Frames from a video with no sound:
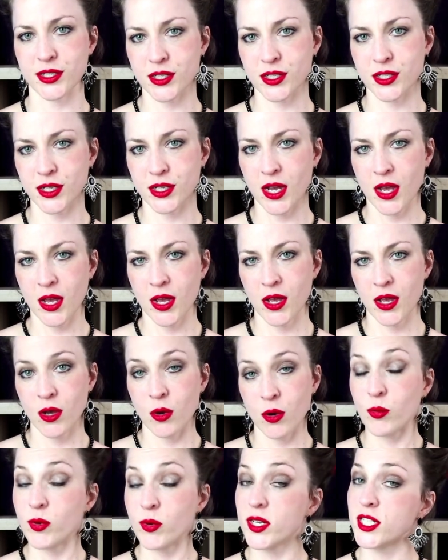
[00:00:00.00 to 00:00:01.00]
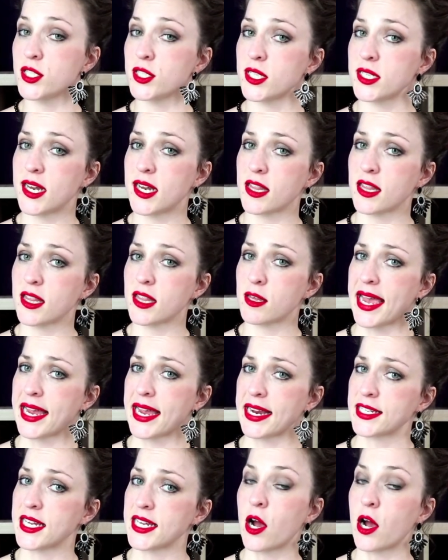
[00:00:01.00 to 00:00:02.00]
which is another MGTOW gripe.
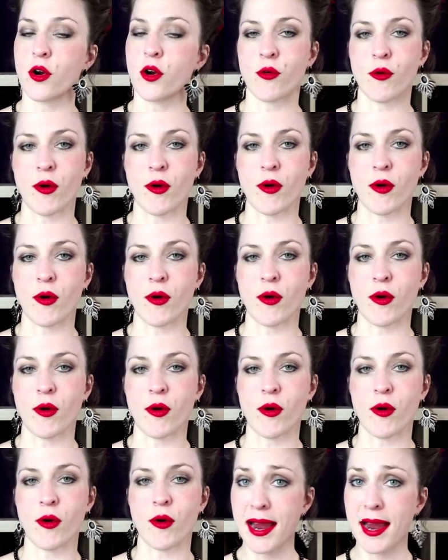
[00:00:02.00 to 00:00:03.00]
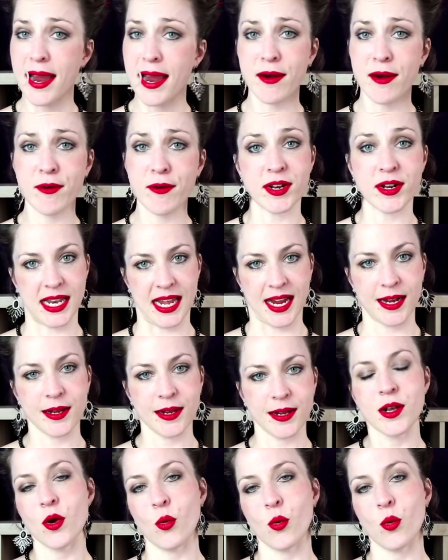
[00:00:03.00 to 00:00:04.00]
Apparently,
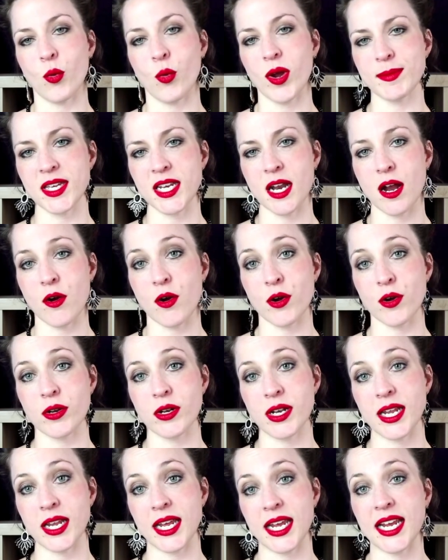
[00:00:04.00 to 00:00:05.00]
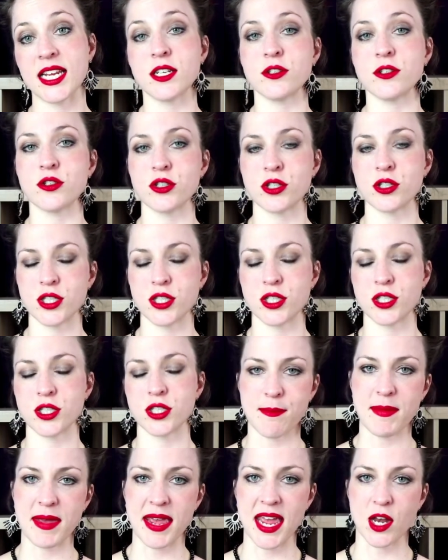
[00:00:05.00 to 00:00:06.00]
women are only interested in men
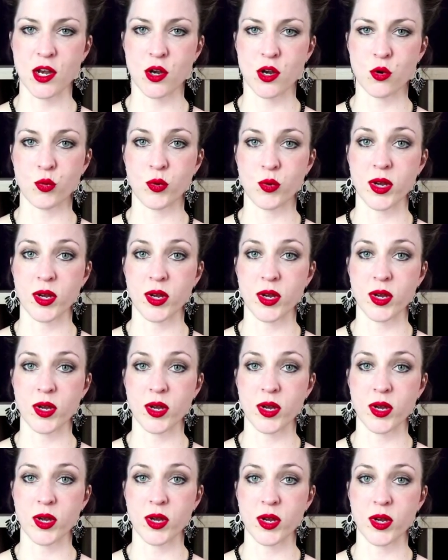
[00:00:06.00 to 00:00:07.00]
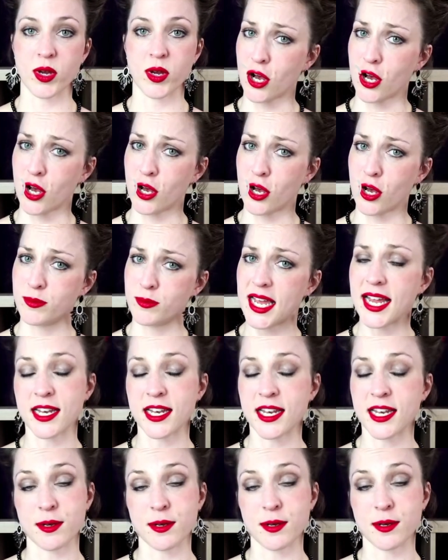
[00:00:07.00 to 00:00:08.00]
with good jobs and
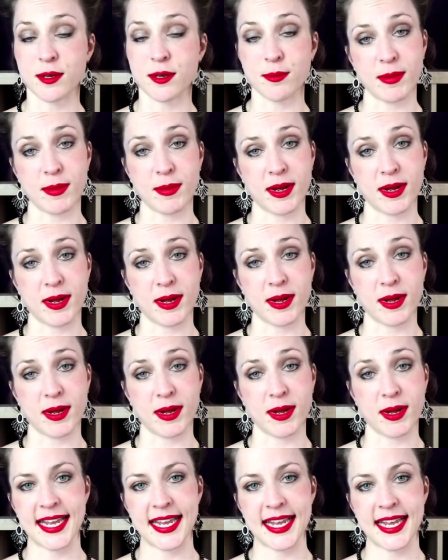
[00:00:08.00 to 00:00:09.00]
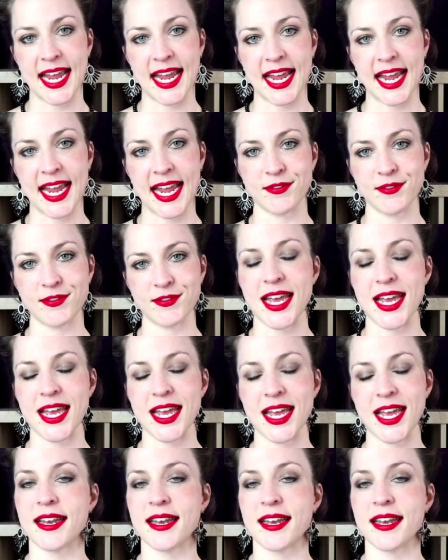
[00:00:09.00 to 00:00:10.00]
saved and other assets.
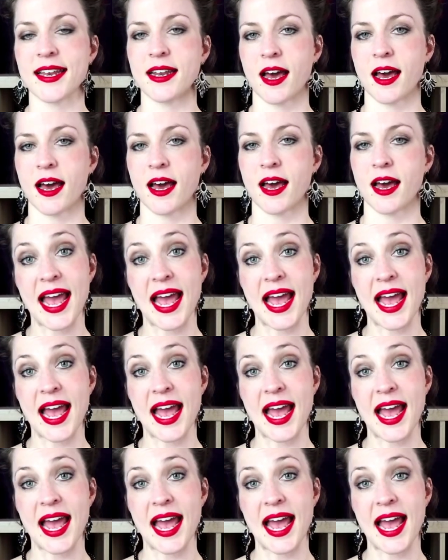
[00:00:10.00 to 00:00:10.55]
Well, to that,